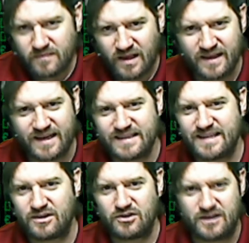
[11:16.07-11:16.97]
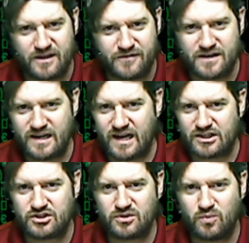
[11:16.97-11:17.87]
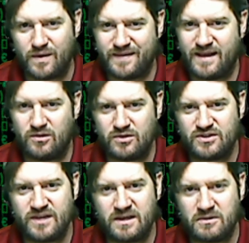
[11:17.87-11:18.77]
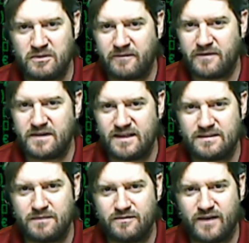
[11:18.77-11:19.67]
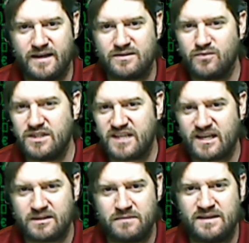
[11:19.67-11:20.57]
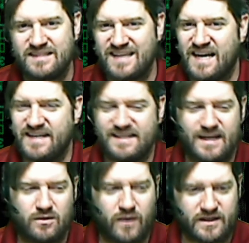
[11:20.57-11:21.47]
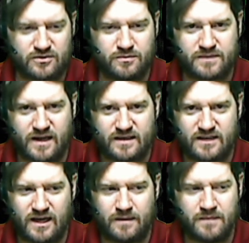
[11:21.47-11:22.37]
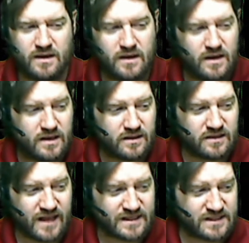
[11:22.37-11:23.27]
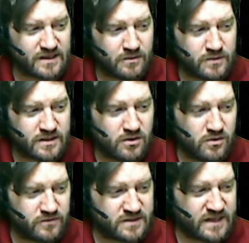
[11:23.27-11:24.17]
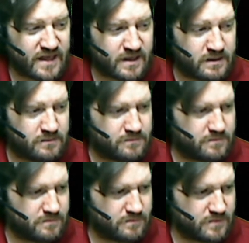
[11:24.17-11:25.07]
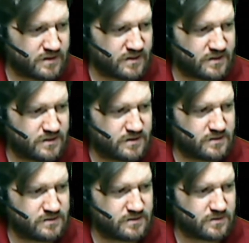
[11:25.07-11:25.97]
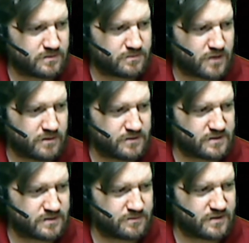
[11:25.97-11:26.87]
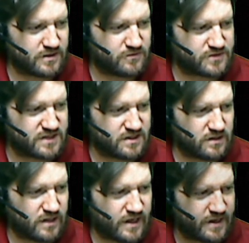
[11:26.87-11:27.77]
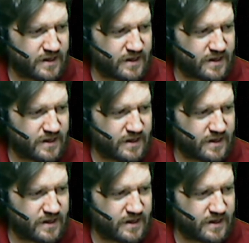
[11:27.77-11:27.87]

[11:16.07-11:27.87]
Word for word: like I said earlier, if you're not sure what that looks like, or if you need some advice, reach out to me, Scott at TechWise Group dot com. The last thing I want to go over today is probably something that you've seen a lot,